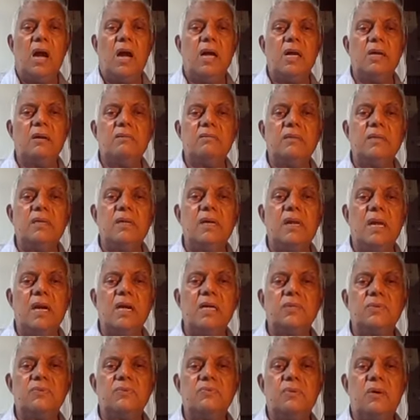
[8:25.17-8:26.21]
I
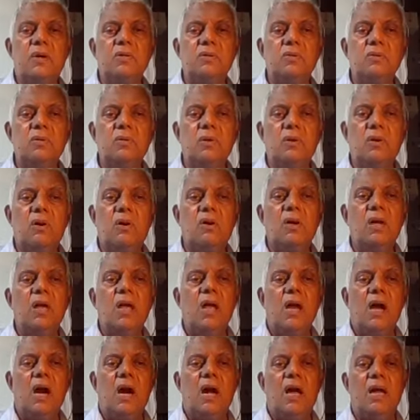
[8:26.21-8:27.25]
realized for too long
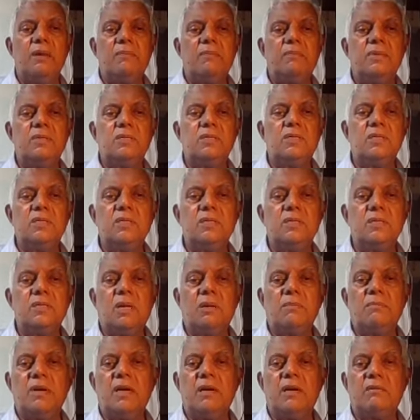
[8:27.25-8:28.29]
I had been seated
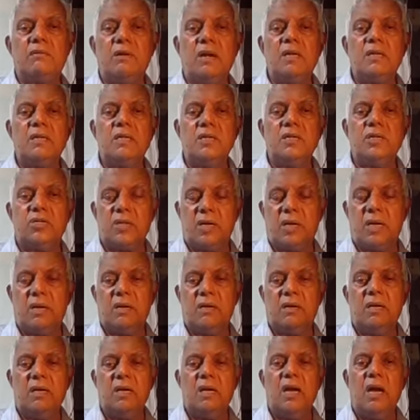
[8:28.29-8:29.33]
on my writing
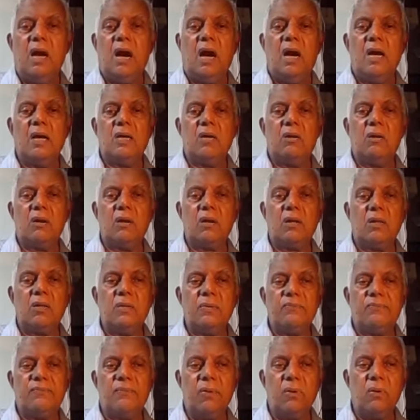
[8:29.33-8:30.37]
chair. I got on
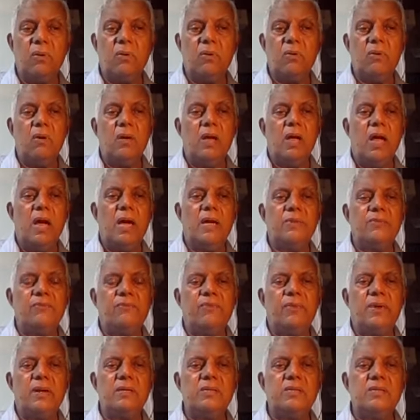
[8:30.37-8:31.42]
the floor and
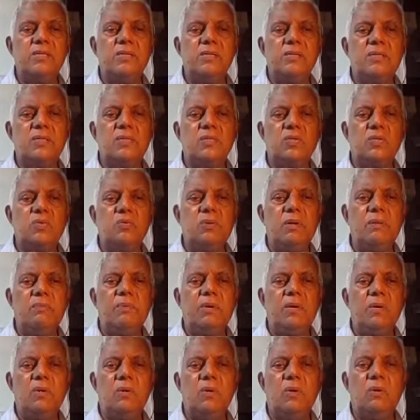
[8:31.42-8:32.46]
felt Jesus
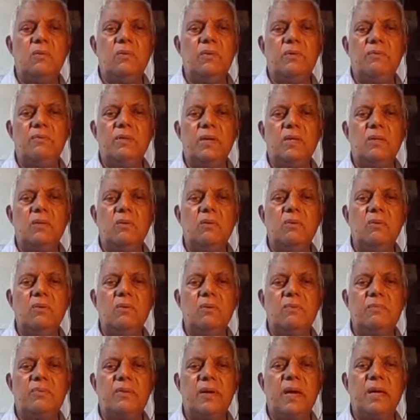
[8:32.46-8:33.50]
sweeping over with
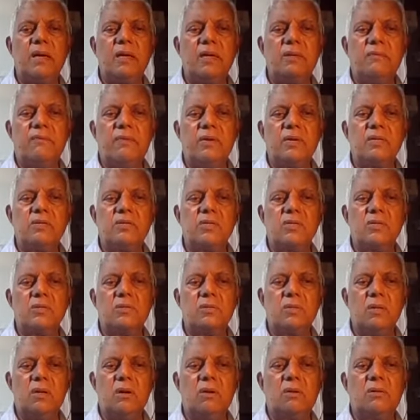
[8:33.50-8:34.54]
old bridal affection
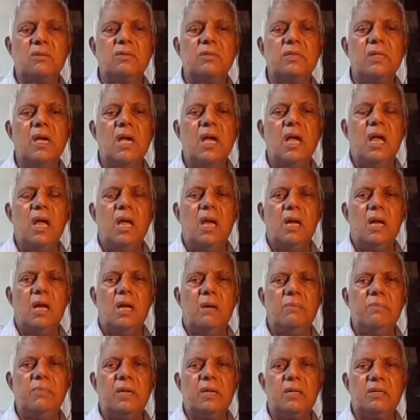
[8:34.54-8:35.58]
songs.
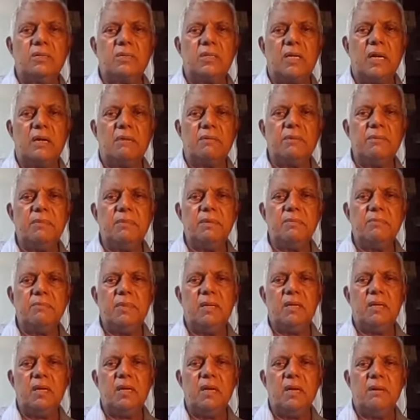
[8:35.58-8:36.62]
Because I
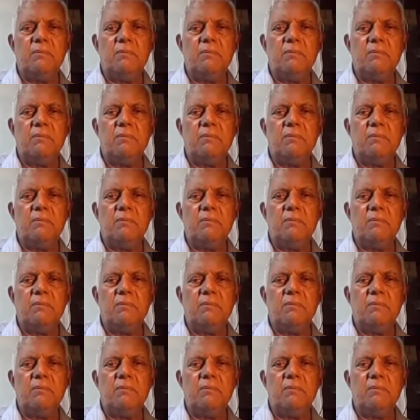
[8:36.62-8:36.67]
remember